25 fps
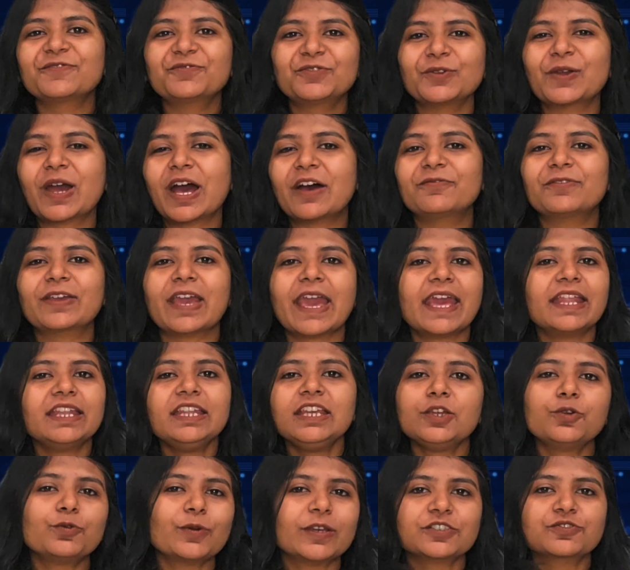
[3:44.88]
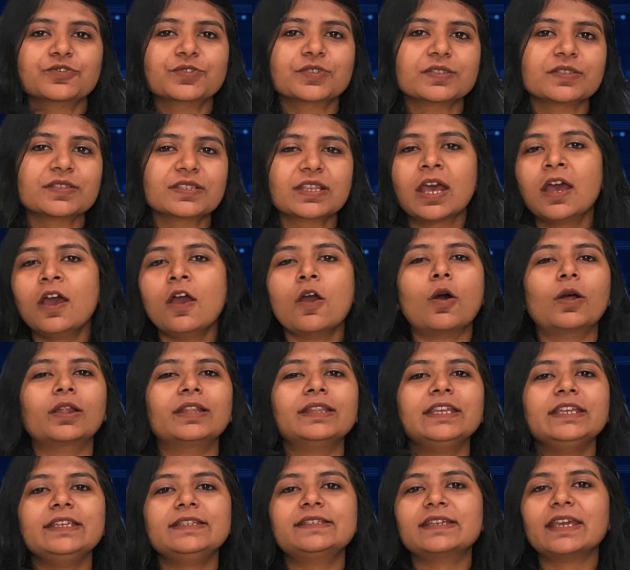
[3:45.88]
if you have any questions or
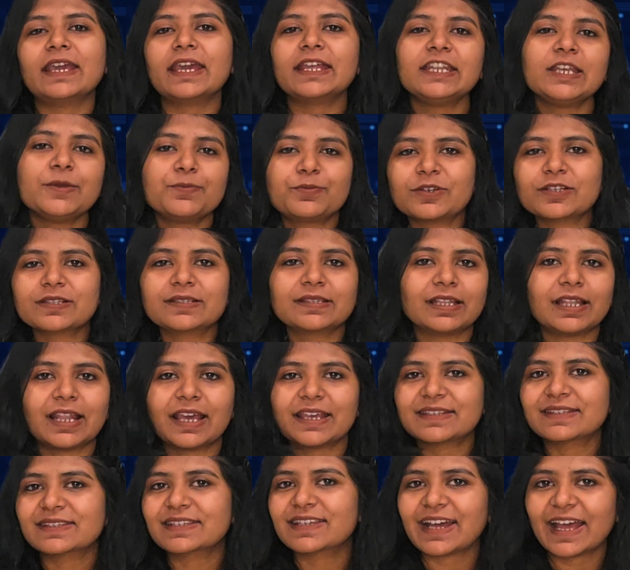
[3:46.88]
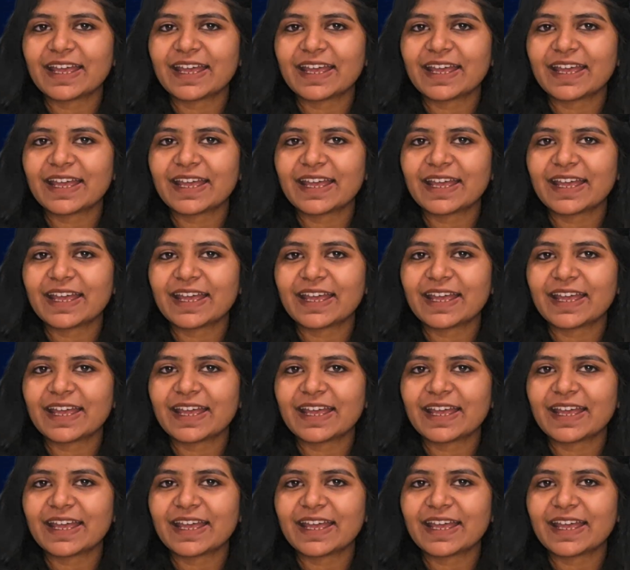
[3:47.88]
need any personalized